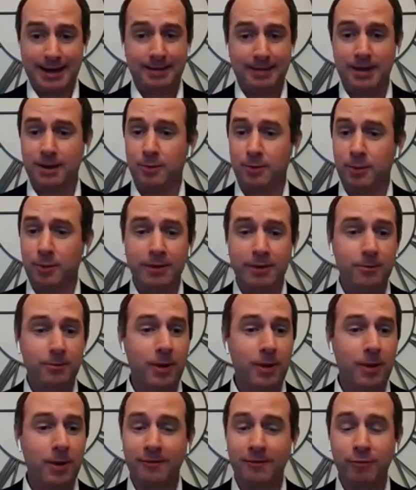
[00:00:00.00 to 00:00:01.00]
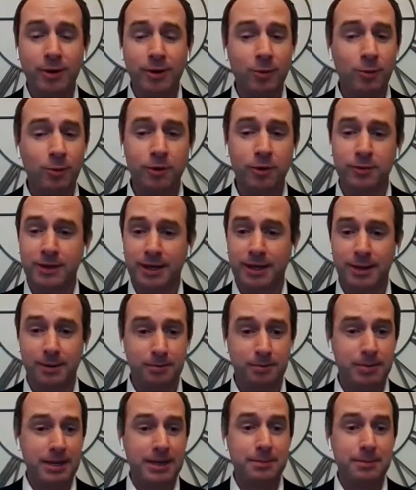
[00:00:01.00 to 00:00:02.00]
And then every word that
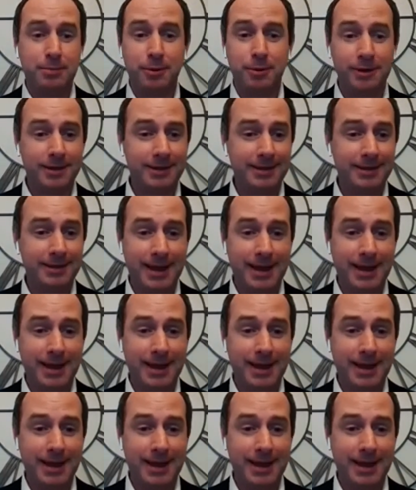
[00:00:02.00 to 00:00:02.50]
could be put in that